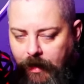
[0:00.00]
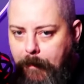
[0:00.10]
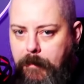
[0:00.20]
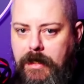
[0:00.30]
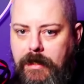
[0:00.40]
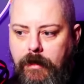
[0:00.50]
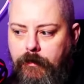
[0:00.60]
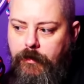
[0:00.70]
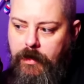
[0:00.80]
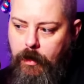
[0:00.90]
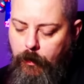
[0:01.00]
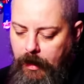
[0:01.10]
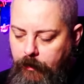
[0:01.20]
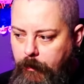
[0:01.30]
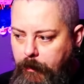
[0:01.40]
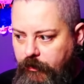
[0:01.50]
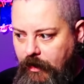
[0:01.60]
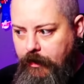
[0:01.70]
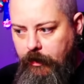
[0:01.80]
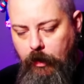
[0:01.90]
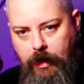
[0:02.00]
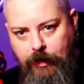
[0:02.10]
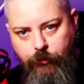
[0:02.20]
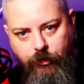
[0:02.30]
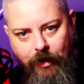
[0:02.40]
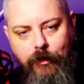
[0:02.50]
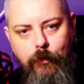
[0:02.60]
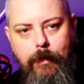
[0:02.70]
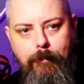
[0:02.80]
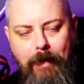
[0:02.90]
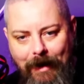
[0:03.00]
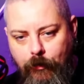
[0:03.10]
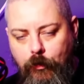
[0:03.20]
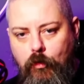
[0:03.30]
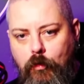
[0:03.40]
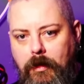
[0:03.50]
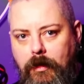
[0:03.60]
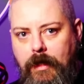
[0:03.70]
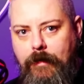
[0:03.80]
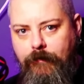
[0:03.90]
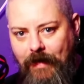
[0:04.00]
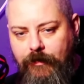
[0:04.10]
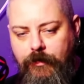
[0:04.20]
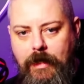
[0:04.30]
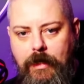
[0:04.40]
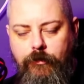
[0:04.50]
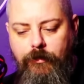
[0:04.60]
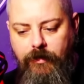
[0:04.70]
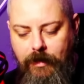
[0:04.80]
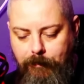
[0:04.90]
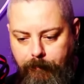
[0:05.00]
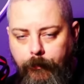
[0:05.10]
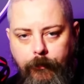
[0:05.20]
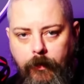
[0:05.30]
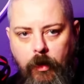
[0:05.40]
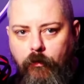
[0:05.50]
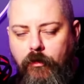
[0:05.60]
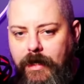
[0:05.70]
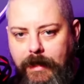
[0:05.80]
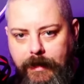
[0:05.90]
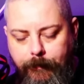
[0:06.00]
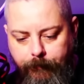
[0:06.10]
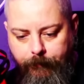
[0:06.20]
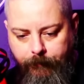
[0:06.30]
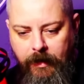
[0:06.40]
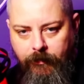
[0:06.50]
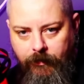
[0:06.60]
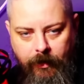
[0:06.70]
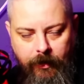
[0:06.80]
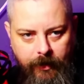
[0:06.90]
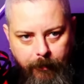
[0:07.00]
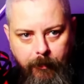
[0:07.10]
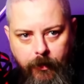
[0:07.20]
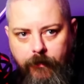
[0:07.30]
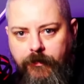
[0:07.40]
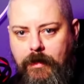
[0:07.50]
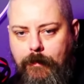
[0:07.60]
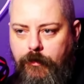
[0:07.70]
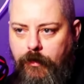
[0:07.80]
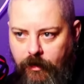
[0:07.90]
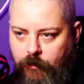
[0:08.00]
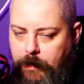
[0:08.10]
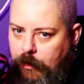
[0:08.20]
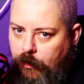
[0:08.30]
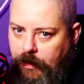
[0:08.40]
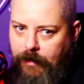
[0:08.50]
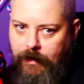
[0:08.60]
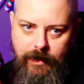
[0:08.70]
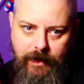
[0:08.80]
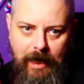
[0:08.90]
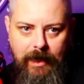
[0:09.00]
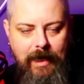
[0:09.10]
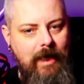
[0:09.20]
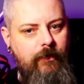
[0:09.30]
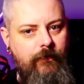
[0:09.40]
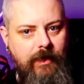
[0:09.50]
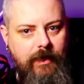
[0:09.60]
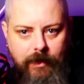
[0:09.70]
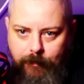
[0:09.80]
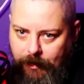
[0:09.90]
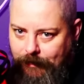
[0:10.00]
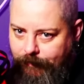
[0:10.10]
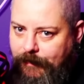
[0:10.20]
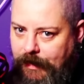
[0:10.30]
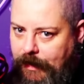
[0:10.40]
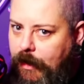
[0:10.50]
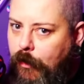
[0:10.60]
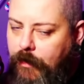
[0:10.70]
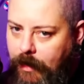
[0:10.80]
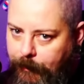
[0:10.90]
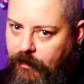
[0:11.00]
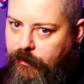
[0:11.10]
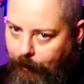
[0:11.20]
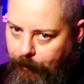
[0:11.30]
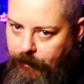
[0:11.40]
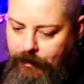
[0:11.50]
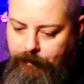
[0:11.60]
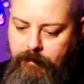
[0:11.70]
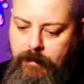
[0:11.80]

that mean they are one hundred percent a genuine paranormal investigation team? Not really. There are a number of teams that I've been looking at that you can't catch faking, but you know they're up to something.